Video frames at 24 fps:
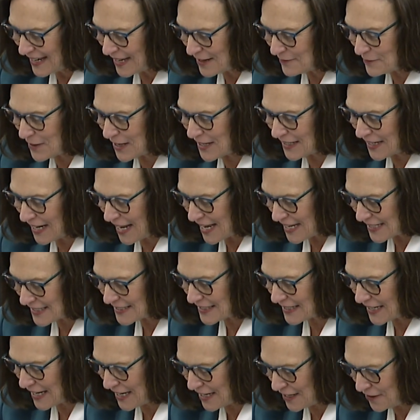and my
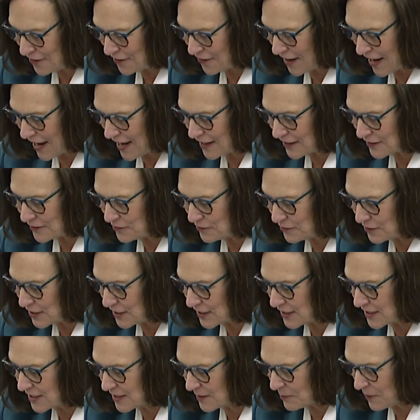last acre act would
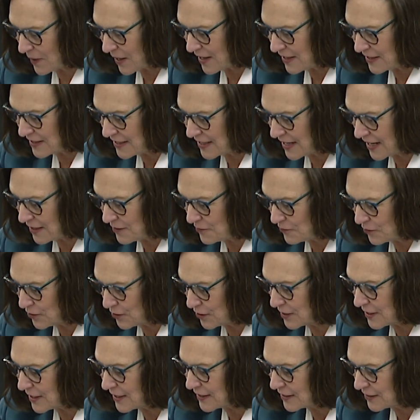expand
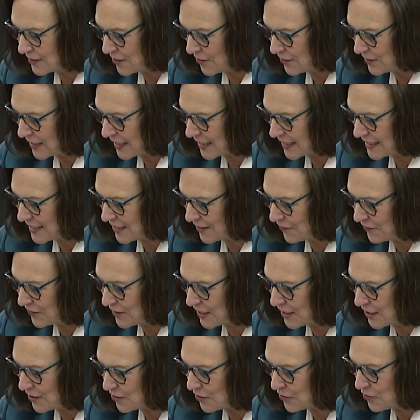network
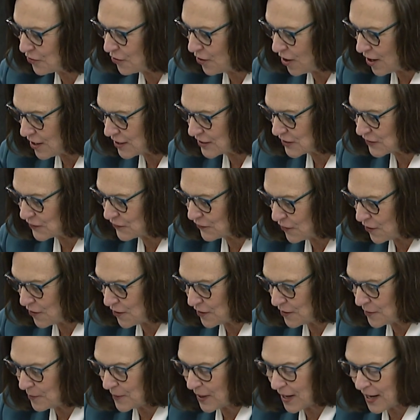connectivity across
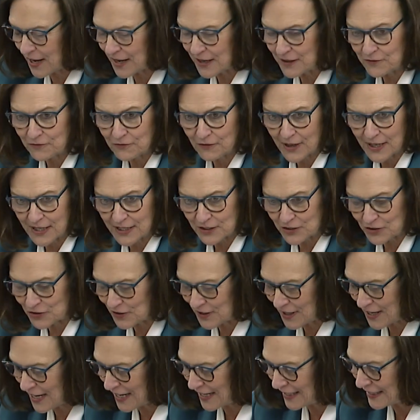farm and ranch
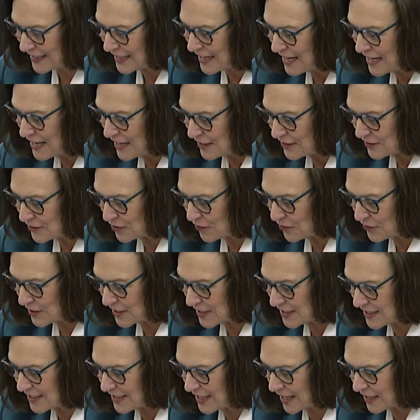land so
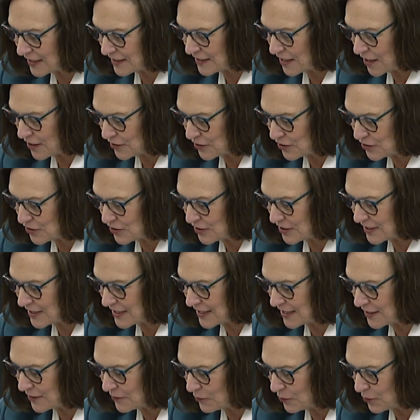these technologies
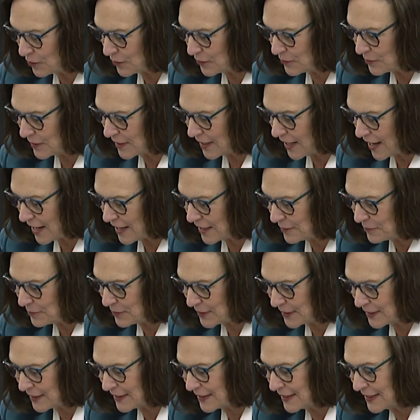can work
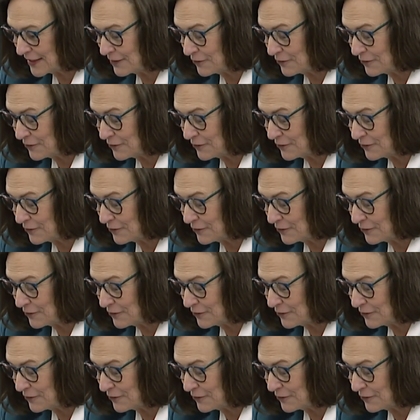reliably,